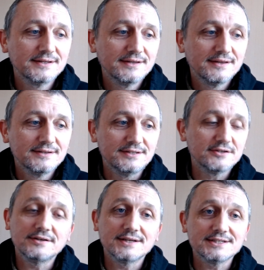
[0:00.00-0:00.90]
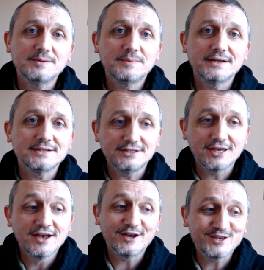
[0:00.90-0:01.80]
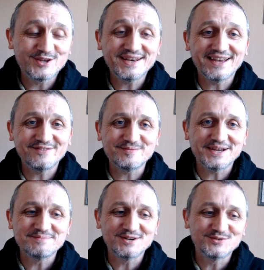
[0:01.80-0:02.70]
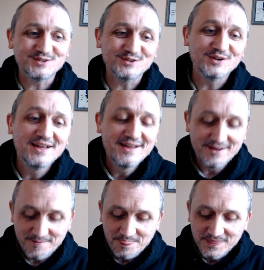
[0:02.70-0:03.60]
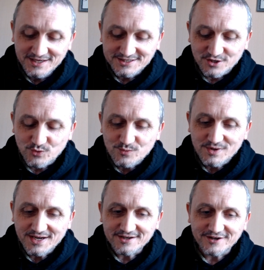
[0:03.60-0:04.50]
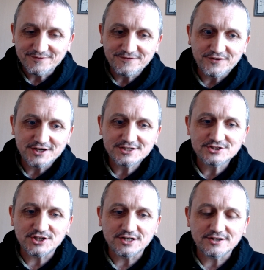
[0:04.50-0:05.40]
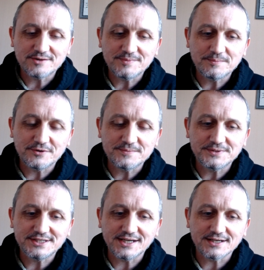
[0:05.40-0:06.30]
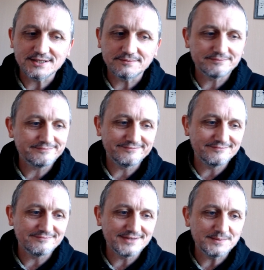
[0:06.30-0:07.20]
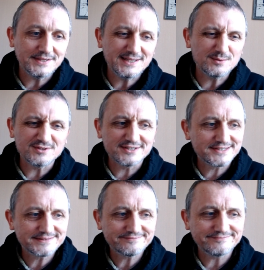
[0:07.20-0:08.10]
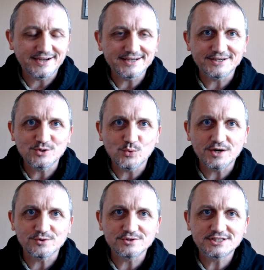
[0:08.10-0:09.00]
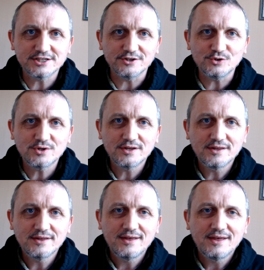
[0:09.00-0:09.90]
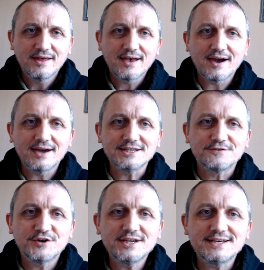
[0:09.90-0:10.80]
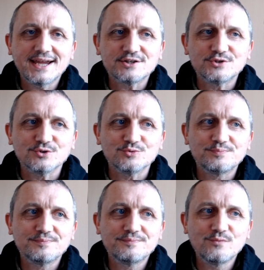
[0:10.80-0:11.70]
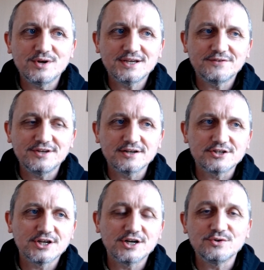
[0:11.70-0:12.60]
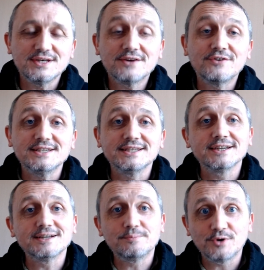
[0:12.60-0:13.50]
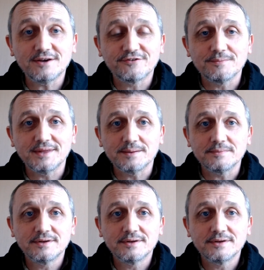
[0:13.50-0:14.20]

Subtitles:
She couldn't actually be better. I couldn't have a better mother-in-law. So when we had our first child, I remember in particular, maybe he was, I don't know, one or two. And it's very natural when you have a young child, you never actually get a break from them.